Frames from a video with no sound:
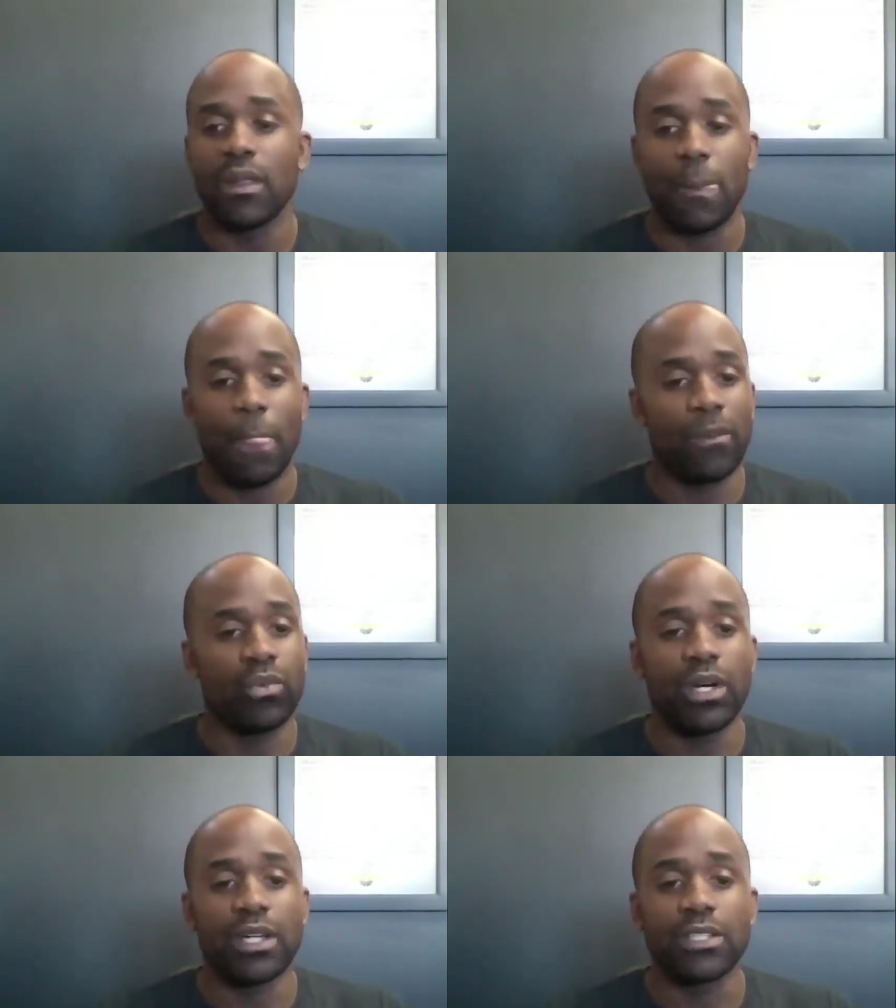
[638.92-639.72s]

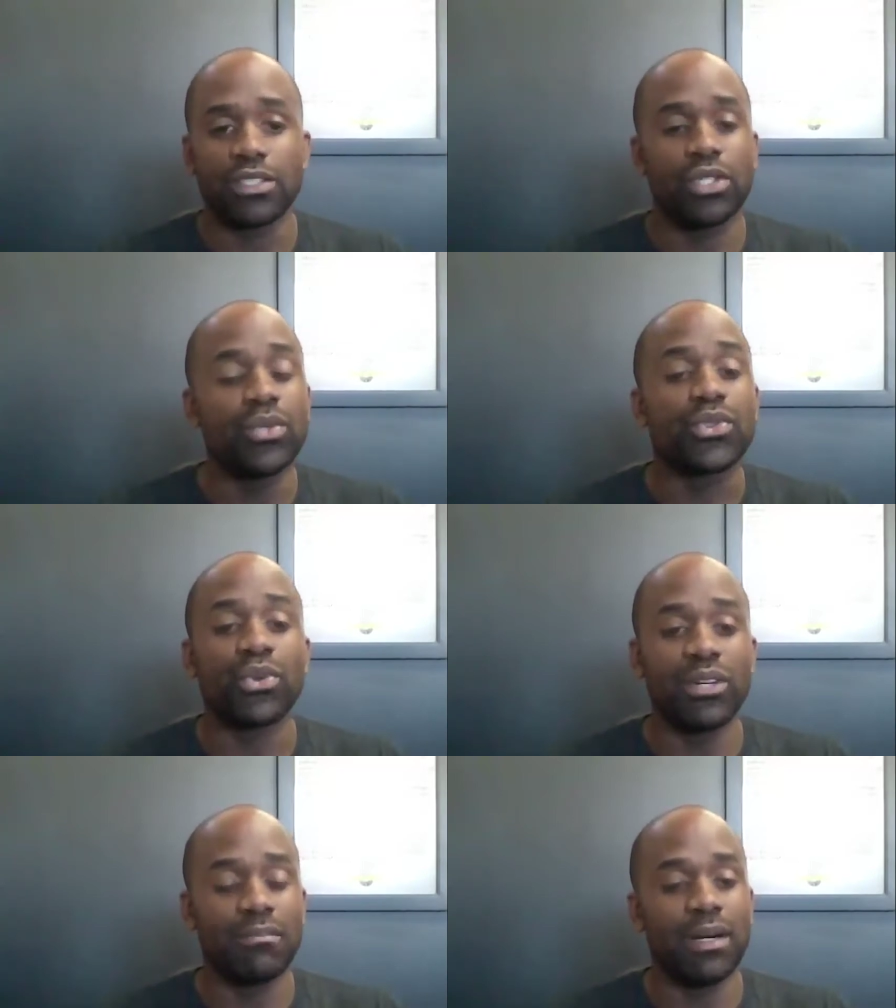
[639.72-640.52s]
one, two,
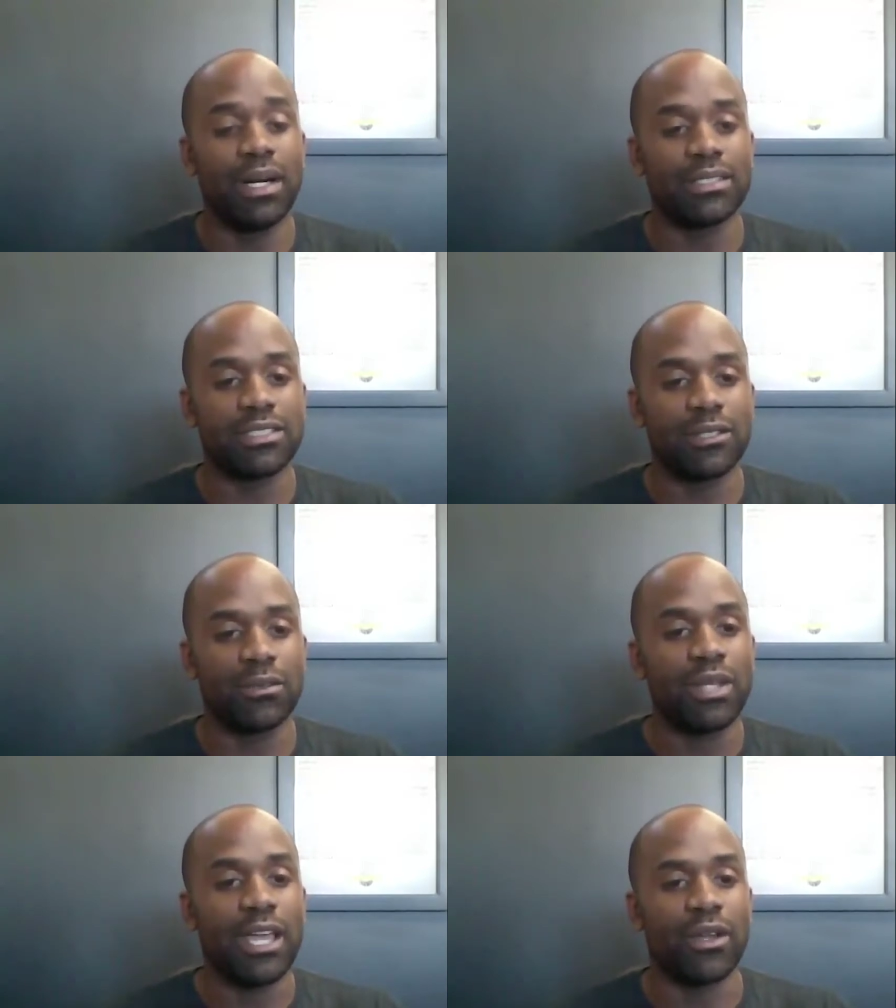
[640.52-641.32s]
three months,
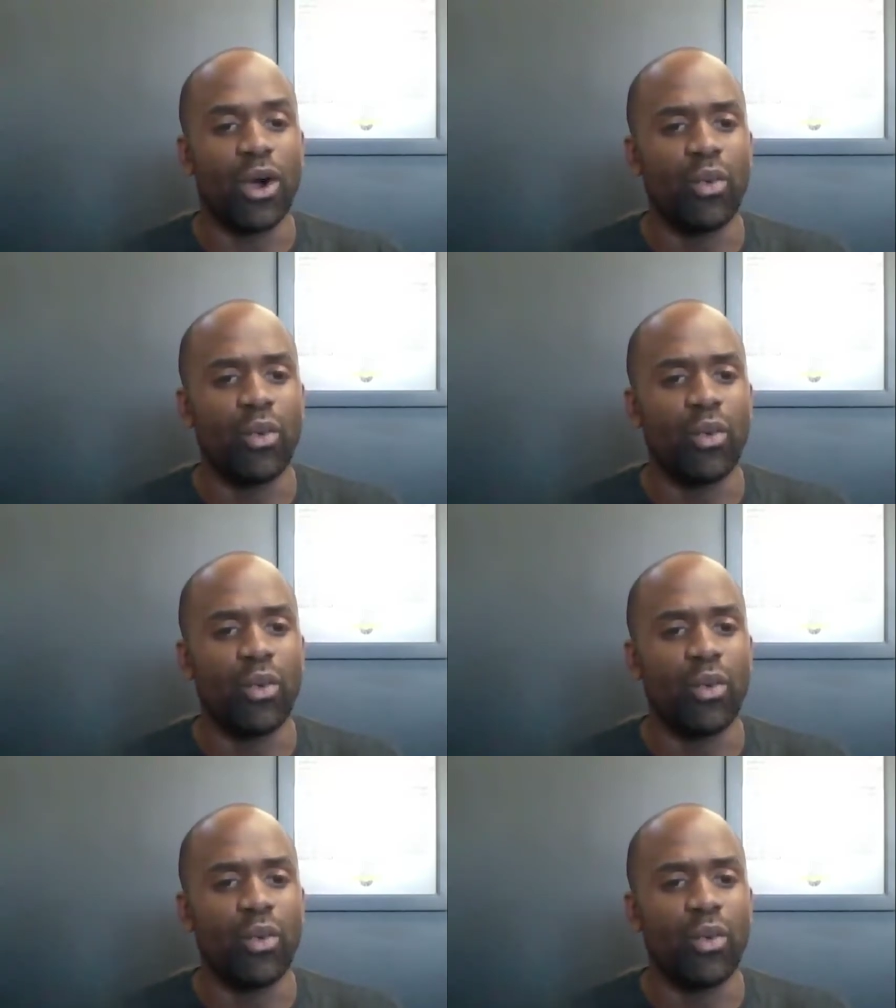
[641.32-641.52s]
like,